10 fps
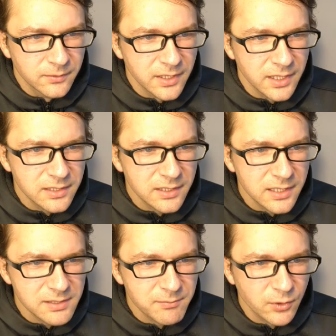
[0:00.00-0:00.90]
Within
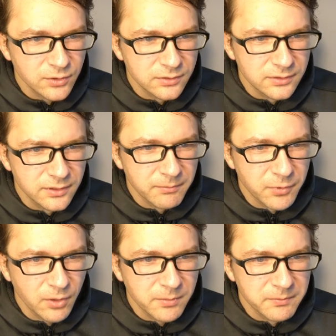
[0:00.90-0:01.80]
this model, the
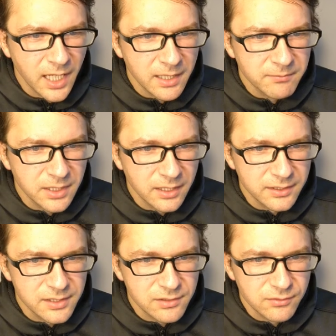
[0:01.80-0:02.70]
problem can be
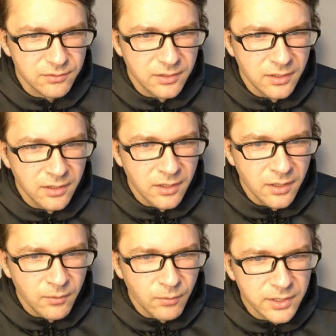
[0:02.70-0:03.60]
understood.
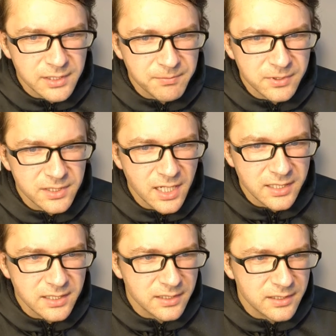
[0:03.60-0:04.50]
What is
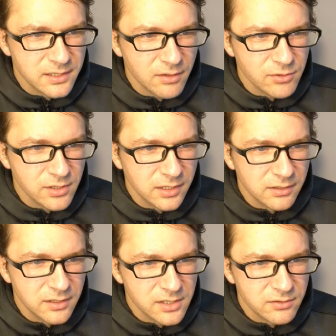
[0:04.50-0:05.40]
presented as socially
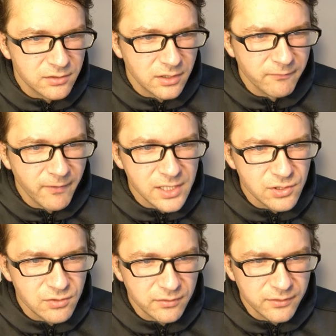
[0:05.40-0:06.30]
conditioned
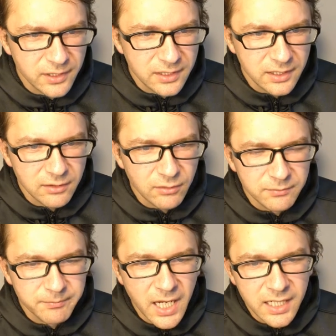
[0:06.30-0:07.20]
conventional thinking
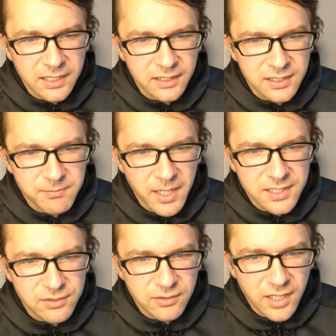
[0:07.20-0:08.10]
called packing is
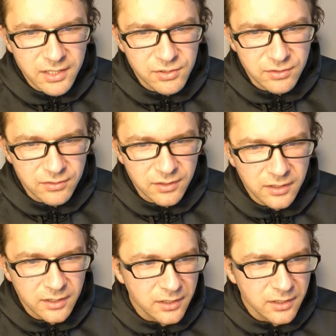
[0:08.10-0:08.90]
based on action.